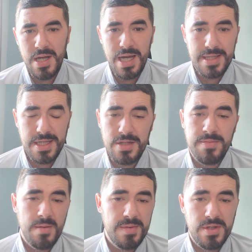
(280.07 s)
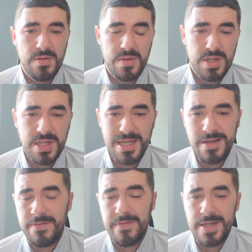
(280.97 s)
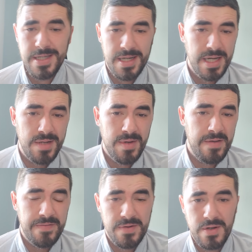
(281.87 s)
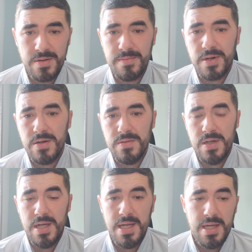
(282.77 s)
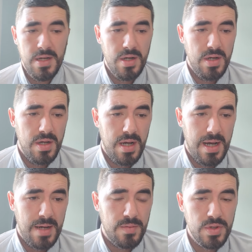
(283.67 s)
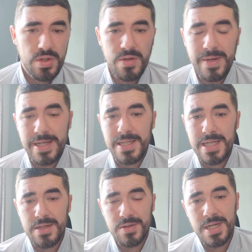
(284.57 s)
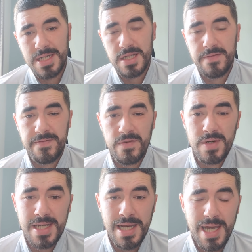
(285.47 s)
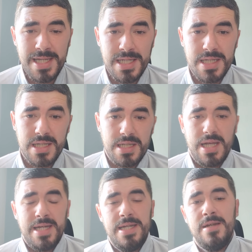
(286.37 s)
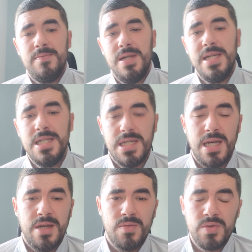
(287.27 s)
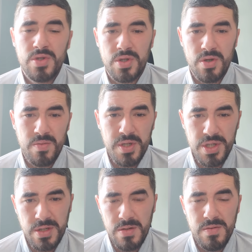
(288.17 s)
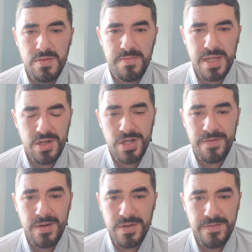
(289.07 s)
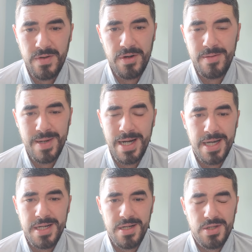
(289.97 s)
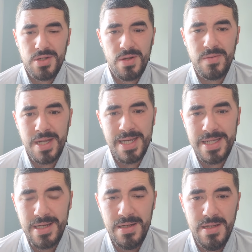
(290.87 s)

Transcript: And then you'll probably do one saying I'll fight you anyway for nothing, bro. I wouldn't do anything unless it's fully licensed and in a place, and I wouldn't do it with you because of how you've gone about it, and I just don't like you.